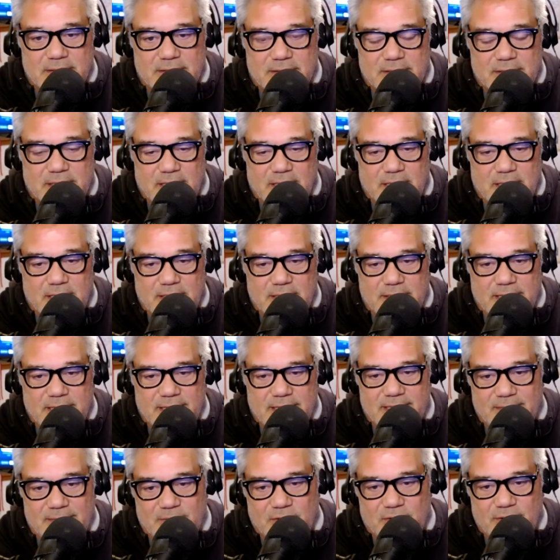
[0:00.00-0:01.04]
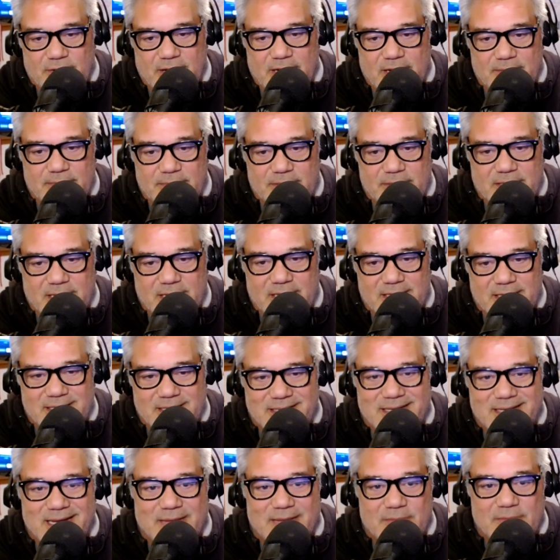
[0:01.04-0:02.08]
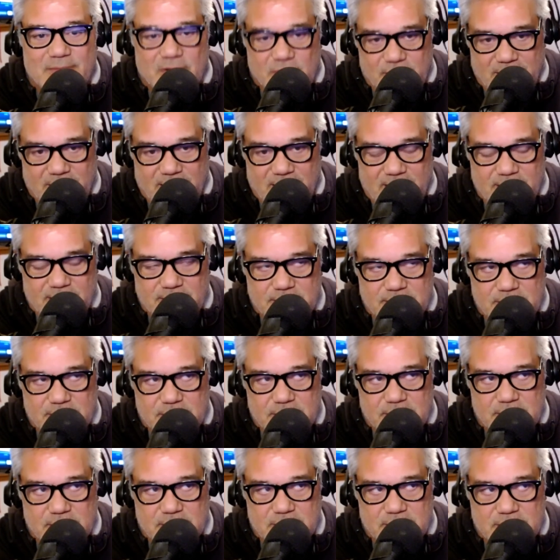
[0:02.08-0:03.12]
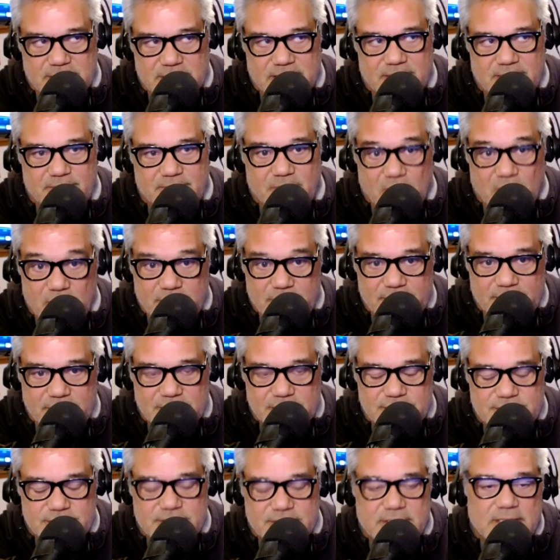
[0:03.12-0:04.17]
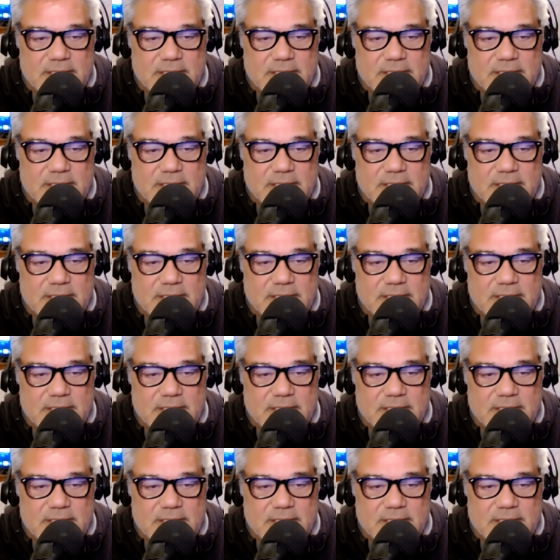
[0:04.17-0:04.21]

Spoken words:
Not Democratic, but kind of Democratic party-ish.